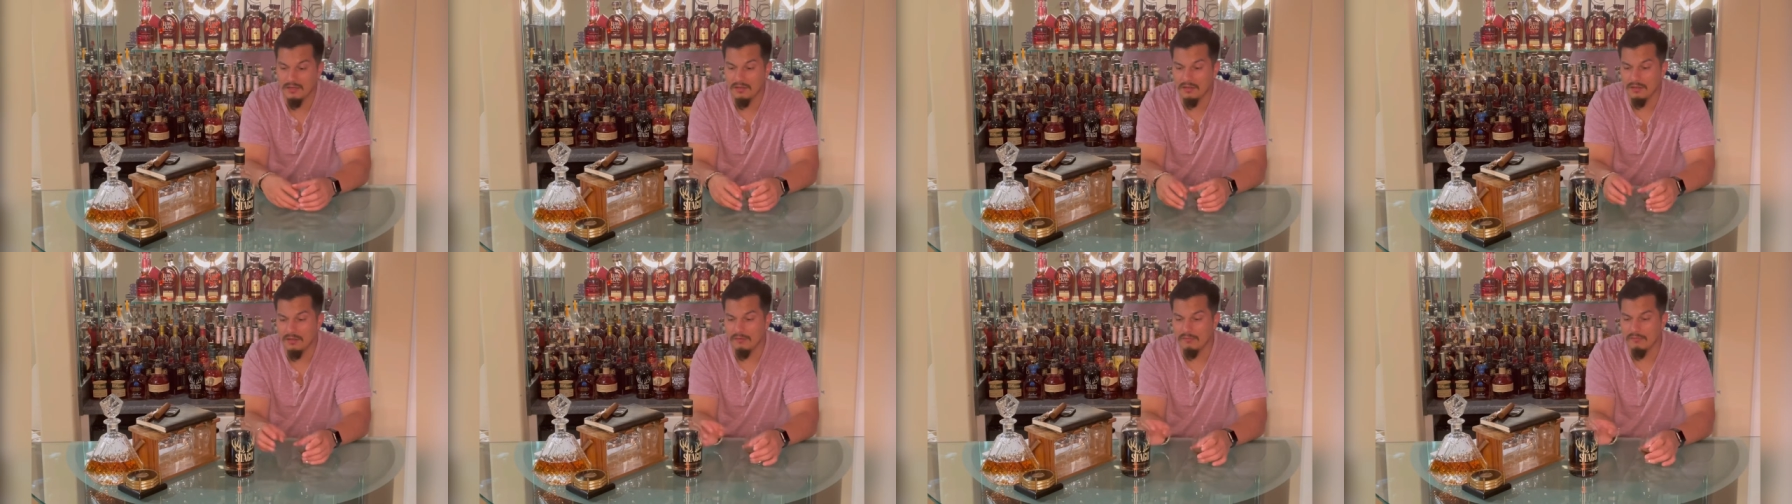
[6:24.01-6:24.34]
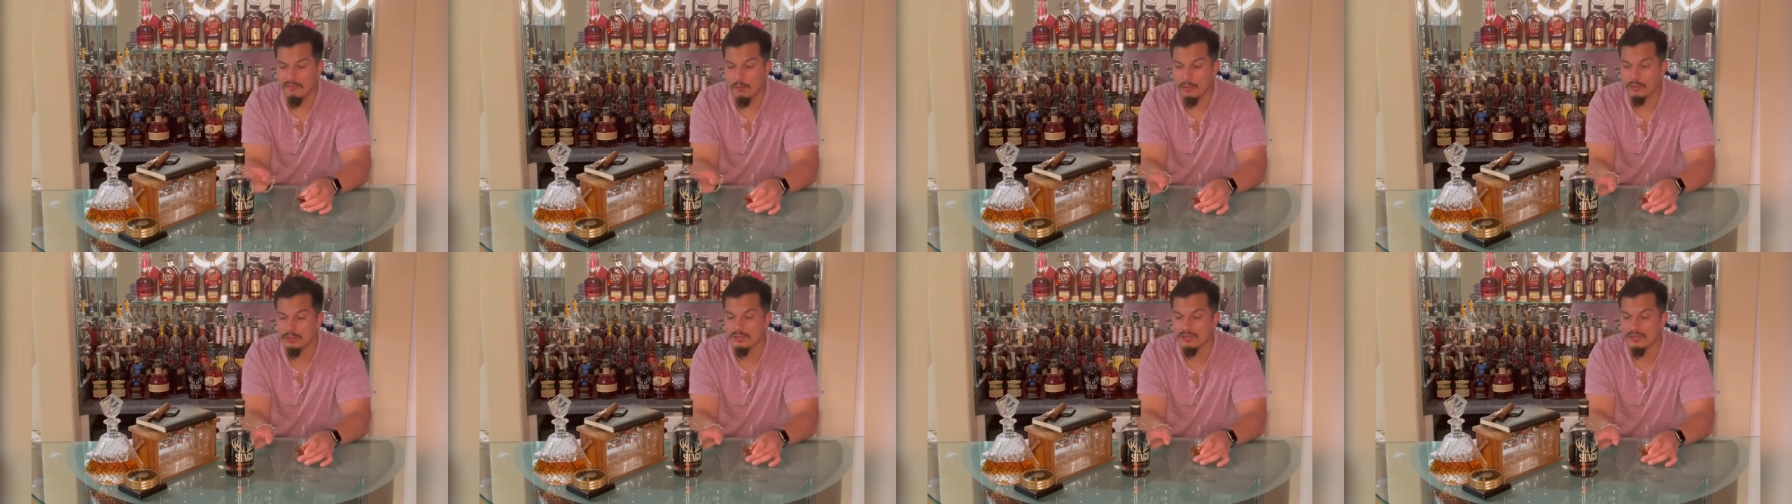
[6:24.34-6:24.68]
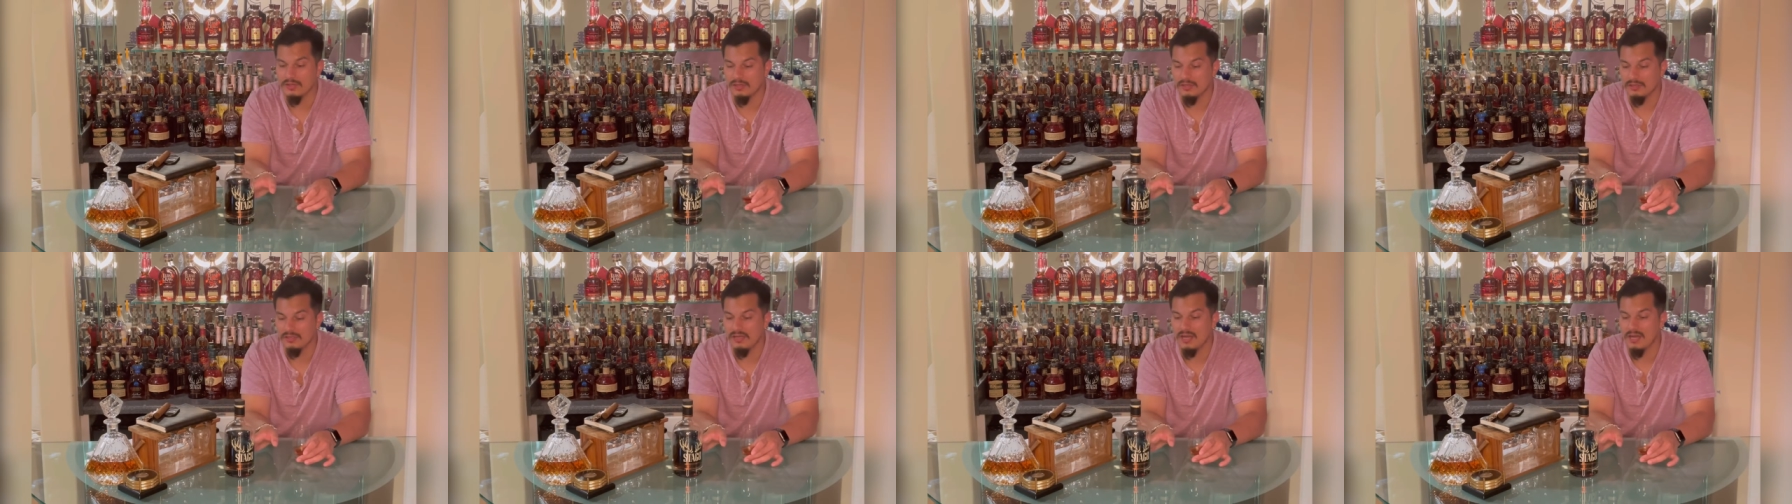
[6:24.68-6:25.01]

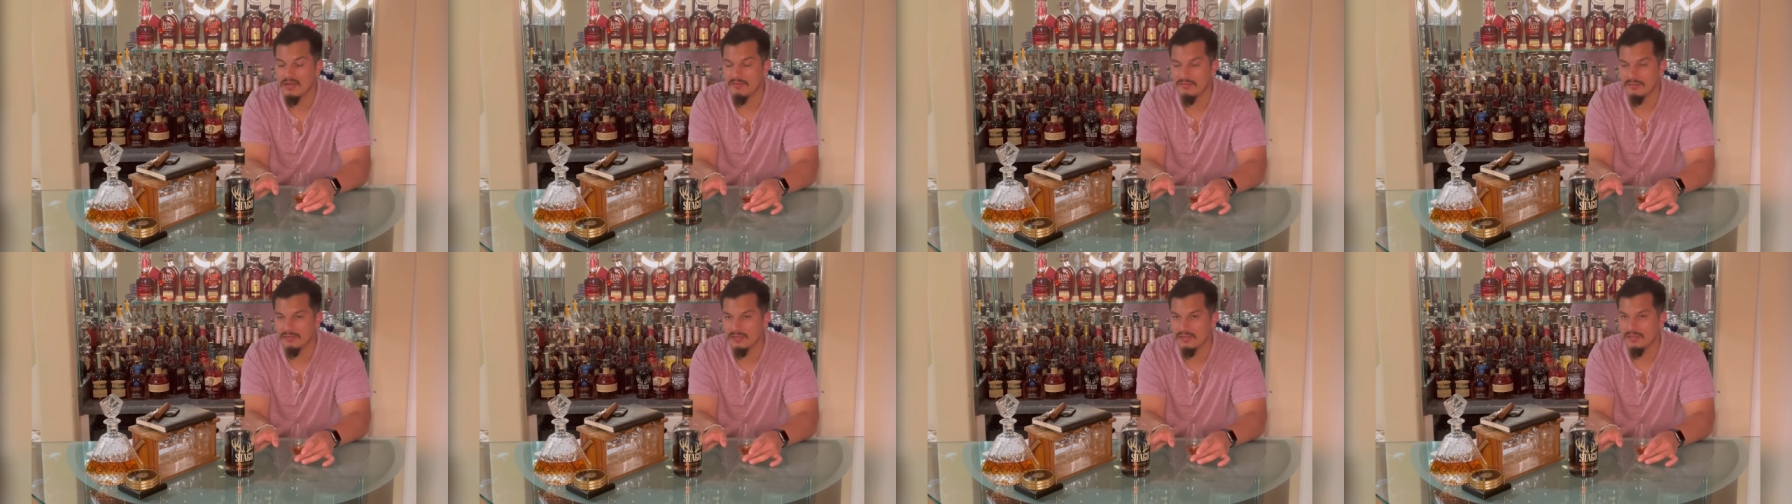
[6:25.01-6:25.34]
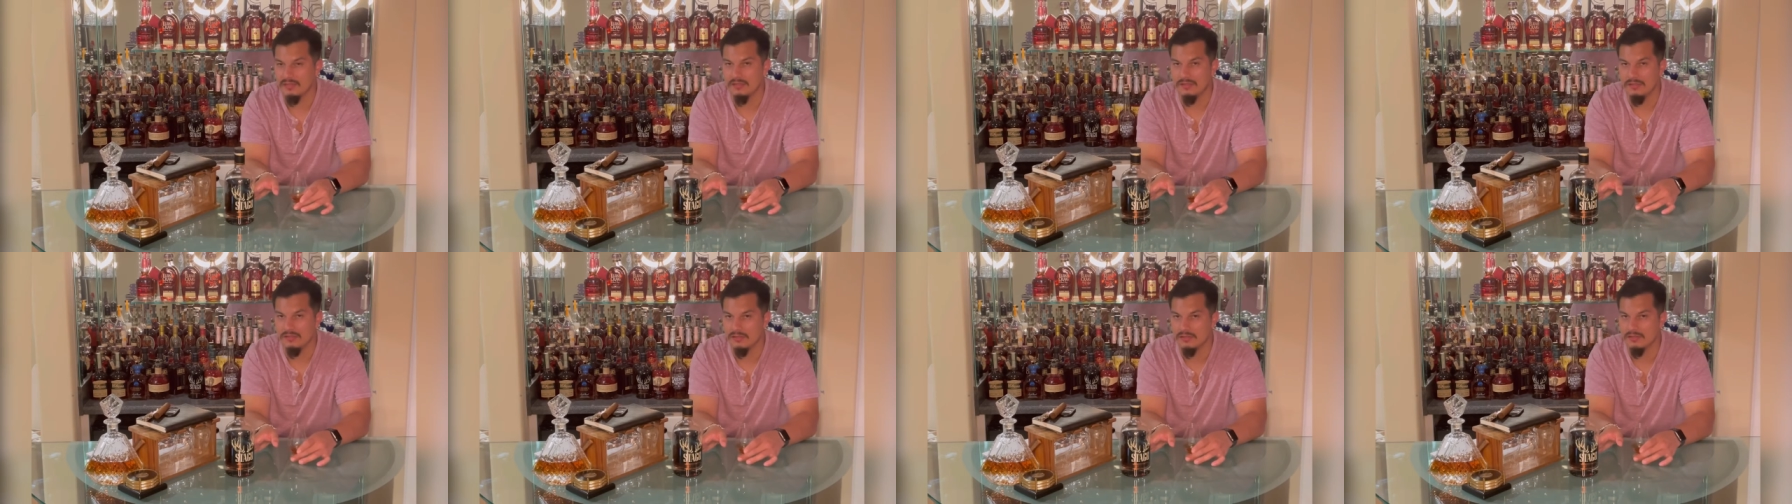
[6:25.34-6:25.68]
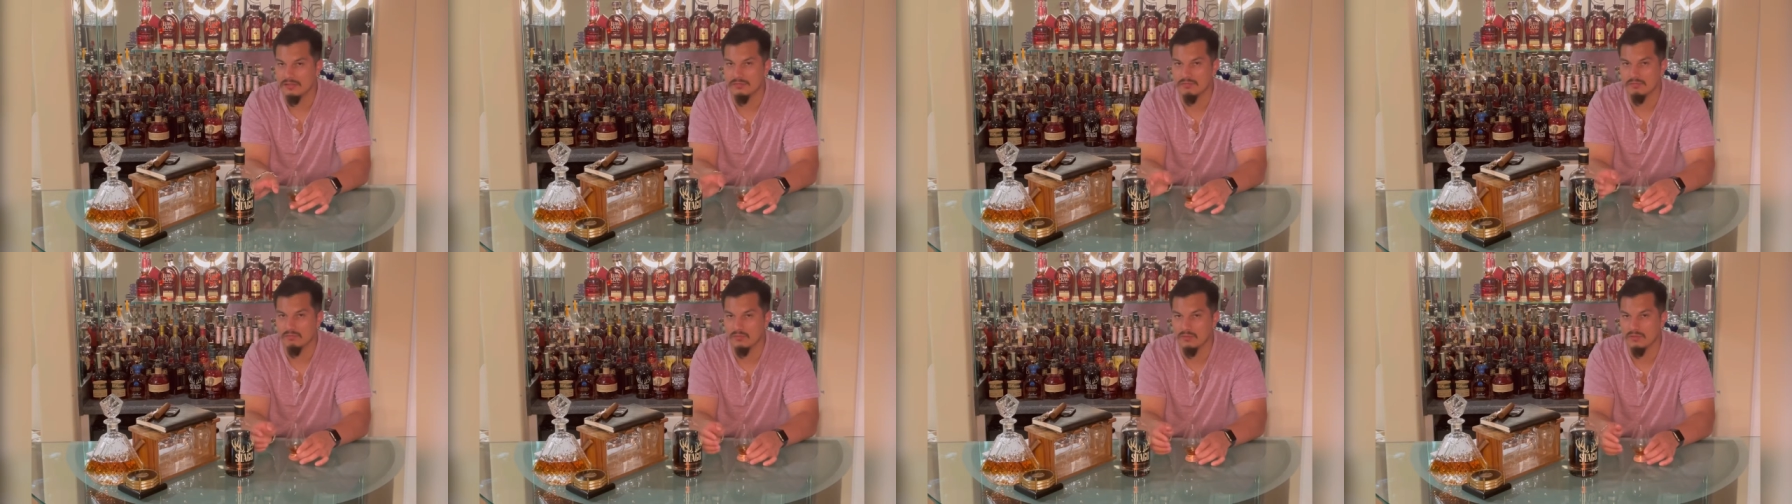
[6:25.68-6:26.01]
unfortunately, I've seen this